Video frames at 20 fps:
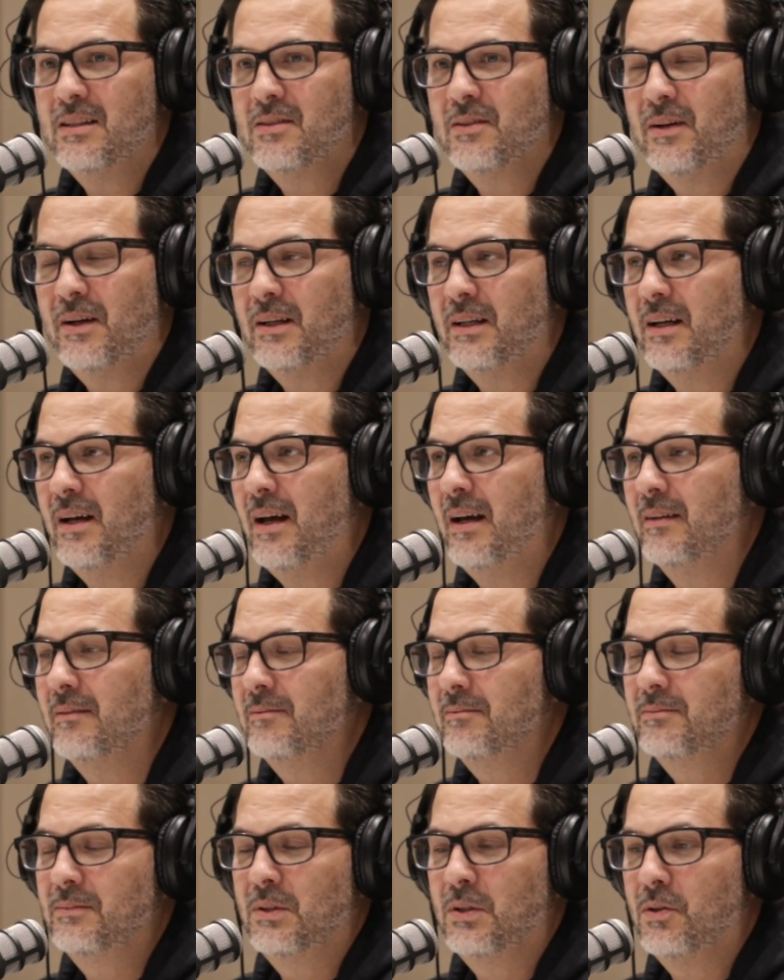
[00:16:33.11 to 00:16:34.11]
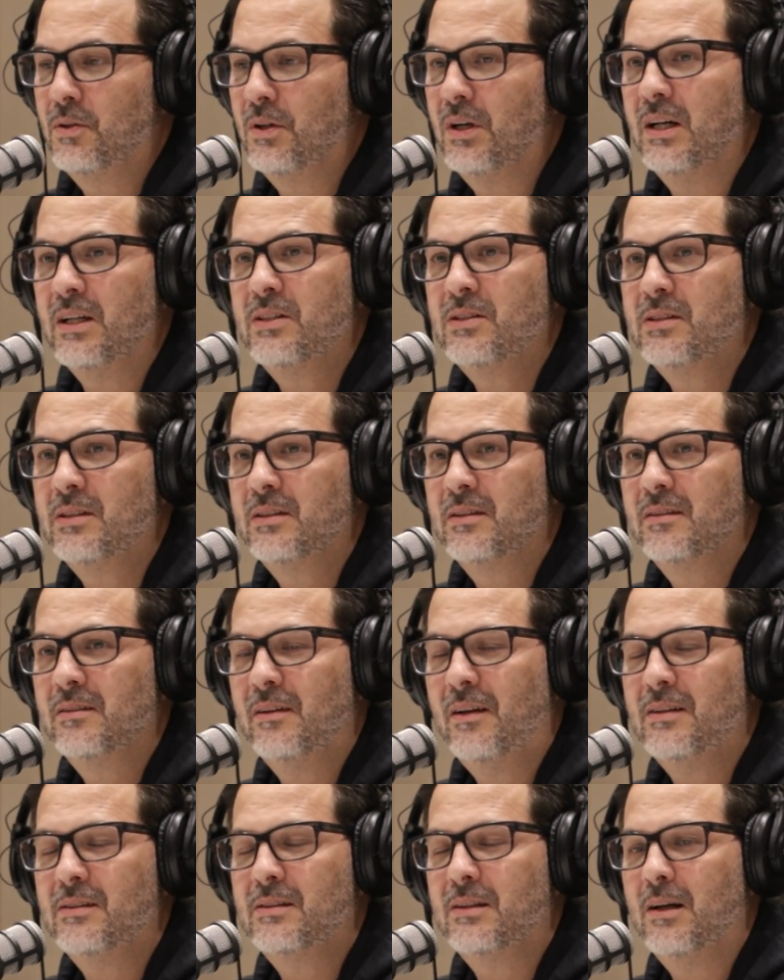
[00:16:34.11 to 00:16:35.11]
So I got crushed,
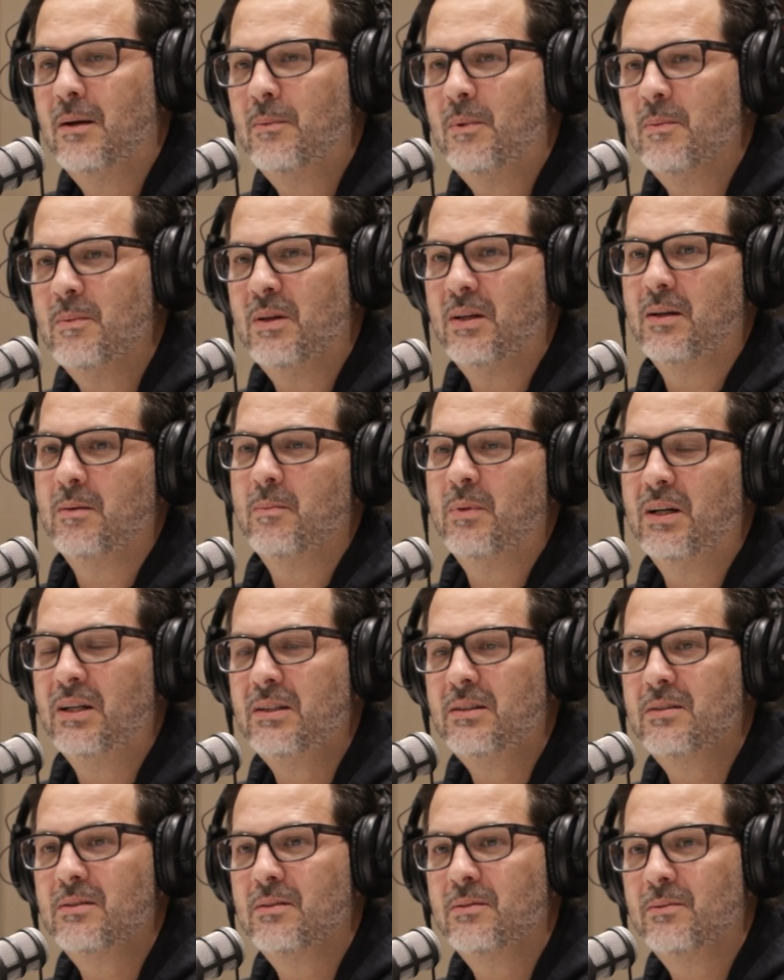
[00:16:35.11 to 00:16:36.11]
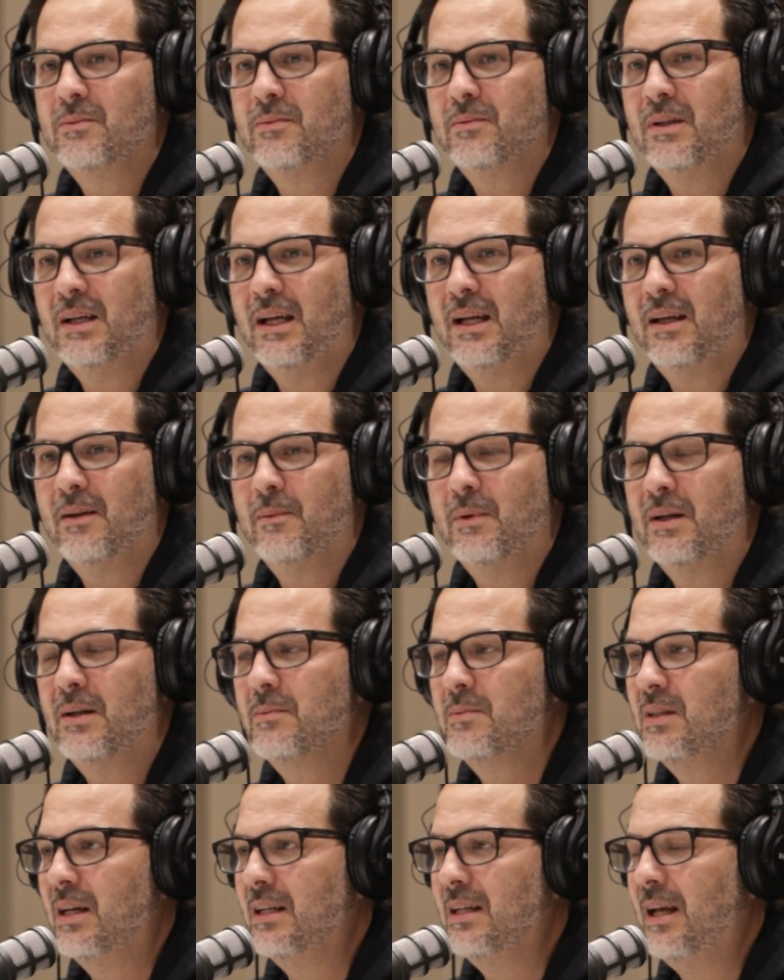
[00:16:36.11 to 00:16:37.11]
lost a couple $1,000,000 and went
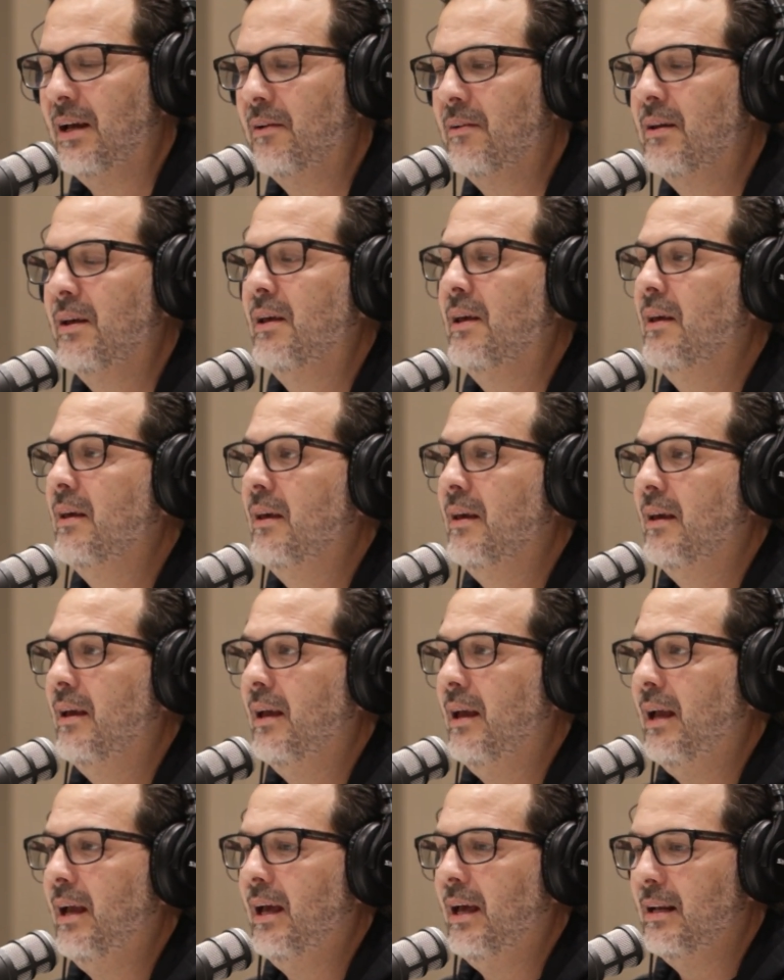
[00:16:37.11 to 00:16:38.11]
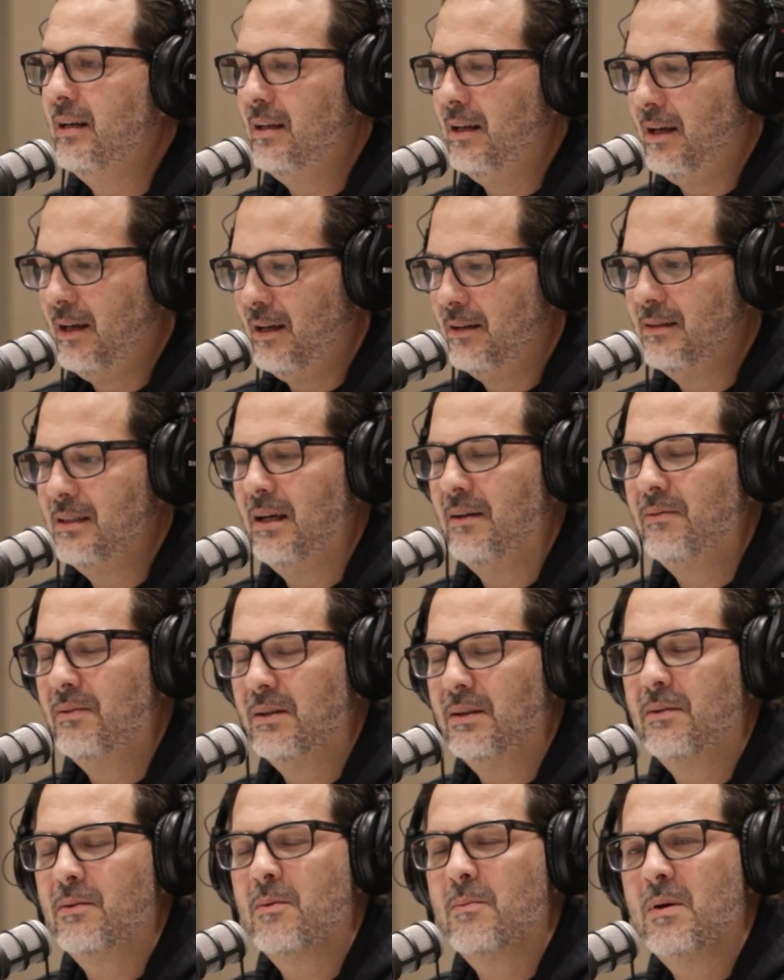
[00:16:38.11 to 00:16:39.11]
upside down. And
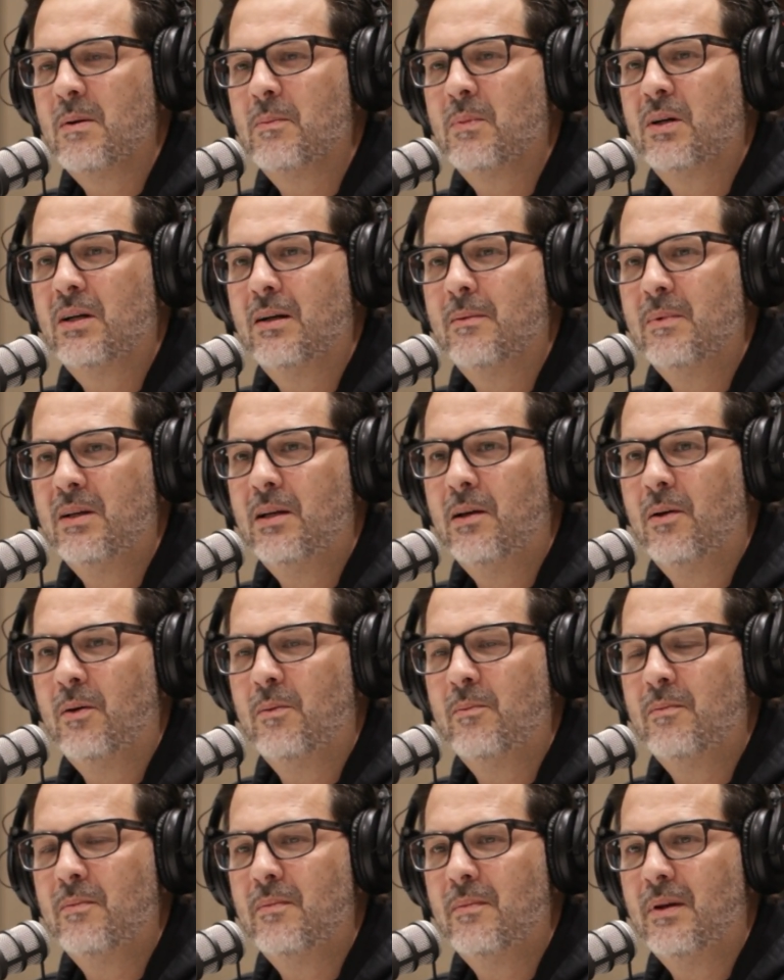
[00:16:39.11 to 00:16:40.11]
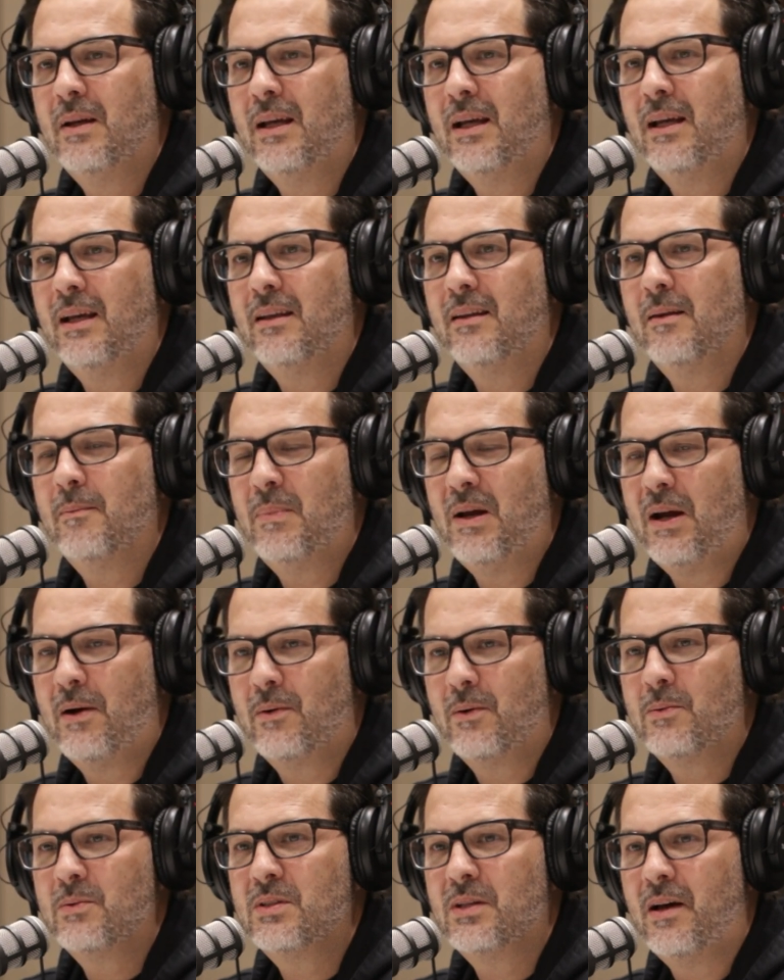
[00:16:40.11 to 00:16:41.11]
definitely remember coming home and the
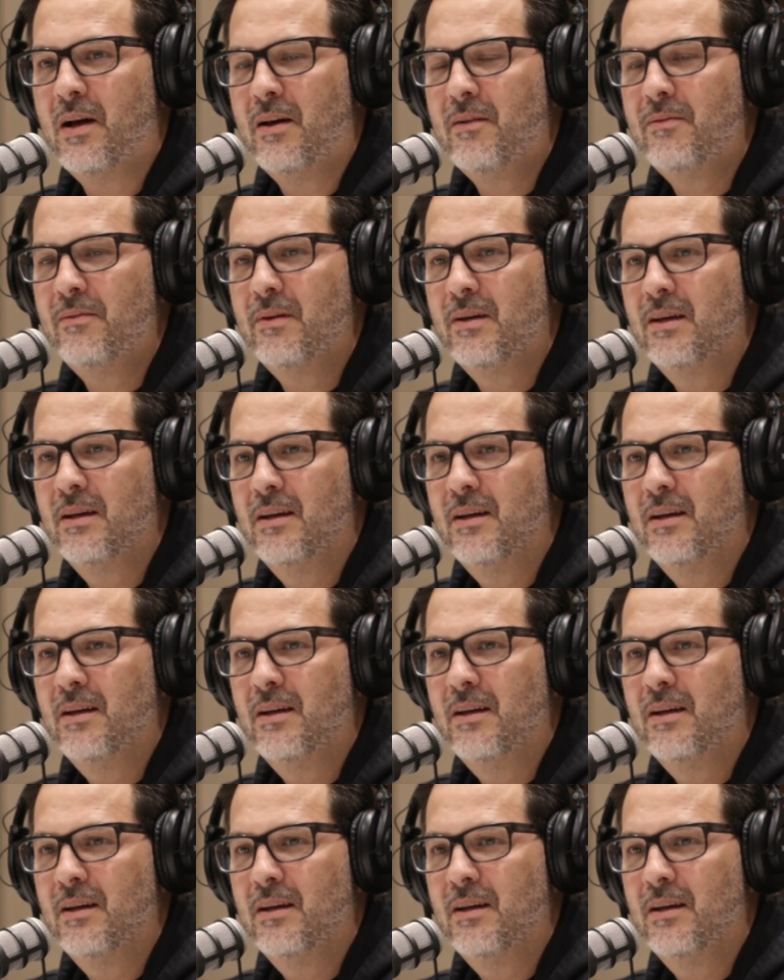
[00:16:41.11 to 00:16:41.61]
power was off.